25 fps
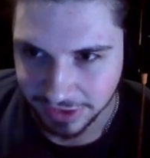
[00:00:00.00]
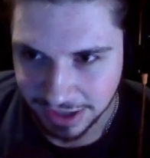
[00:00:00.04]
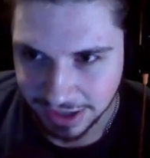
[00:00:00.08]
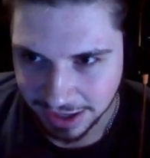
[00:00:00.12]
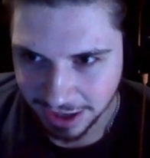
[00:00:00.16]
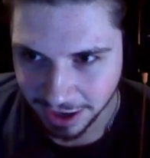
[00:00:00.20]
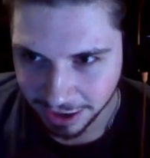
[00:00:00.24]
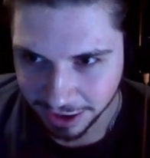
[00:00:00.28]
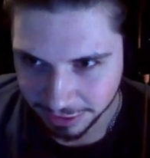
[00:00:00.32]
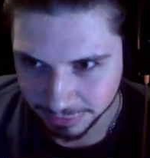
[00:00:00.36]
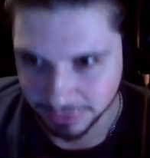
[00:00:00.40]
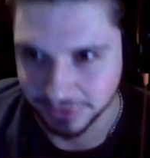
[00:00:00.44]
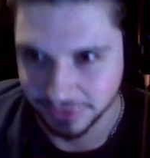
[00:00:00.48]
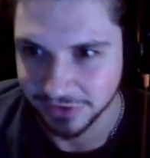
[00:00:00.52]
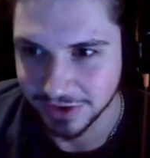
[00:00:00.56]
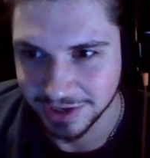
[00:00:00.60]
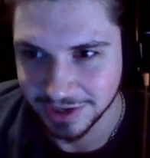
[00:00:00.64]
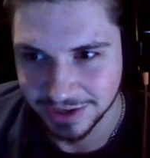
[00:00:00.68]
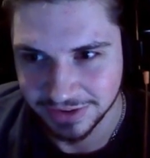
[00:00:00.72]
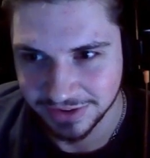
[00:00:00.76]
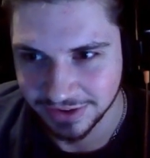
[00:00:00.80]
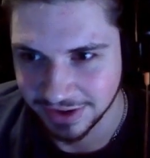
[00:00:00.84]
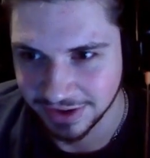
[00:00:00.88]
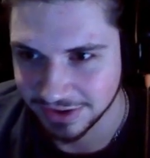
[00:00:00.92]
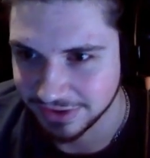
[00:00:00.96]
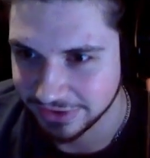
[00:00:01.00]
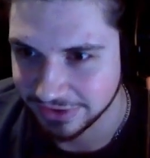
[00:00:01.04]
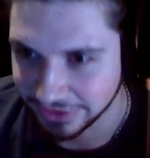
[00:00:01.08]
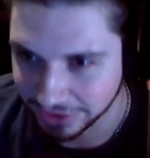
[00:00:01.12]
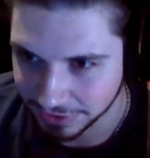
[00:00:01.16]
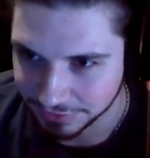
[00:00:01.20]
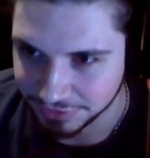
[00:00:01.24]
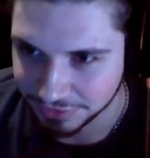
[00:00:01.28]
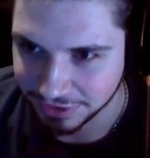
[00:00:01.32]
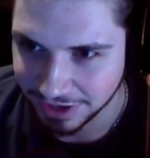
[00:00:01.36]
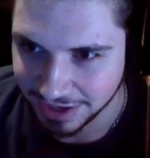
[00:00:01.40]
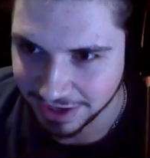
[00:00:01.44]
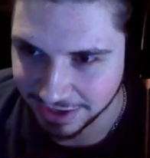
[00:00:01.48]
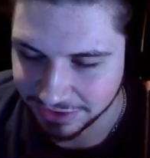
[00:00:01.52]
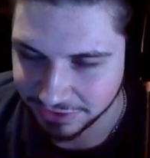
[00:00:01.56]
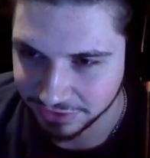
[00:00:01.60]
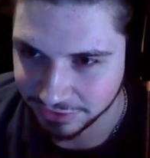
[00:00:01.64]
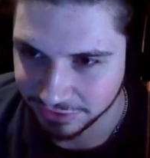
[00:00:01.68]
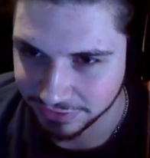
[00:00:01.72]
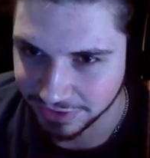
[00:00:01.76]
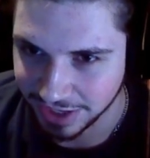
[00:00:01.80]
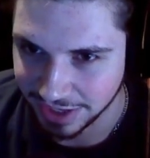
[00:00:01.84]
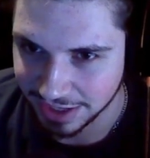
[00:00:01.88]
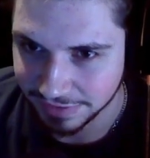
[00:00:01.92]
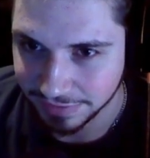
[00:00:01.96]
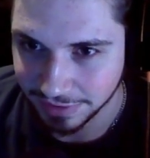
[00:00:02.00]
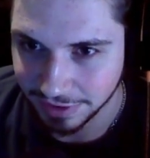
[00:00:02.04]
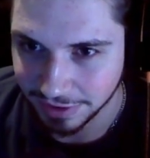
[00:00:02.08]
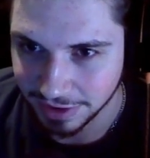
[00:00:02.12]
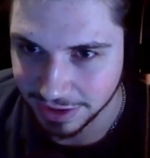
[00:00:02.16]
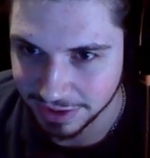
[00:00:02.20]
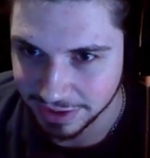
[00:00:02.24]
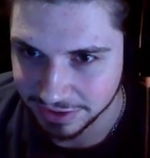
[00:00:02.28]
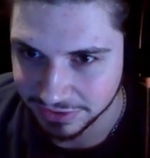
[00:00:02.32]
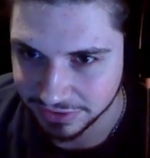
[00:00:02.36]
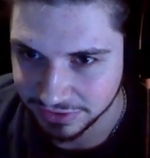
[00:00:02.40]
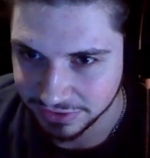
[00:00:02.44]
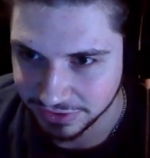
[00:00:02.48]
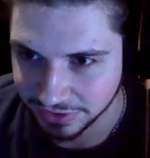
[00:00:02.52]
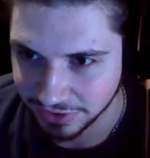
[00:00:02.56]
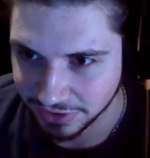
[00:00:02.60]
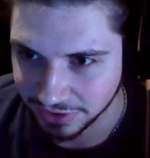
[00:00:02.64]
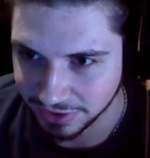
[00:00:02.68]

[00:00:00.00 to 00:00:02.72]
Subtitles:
Hogwarts Legacy. I still have Jedi Survivor, and I still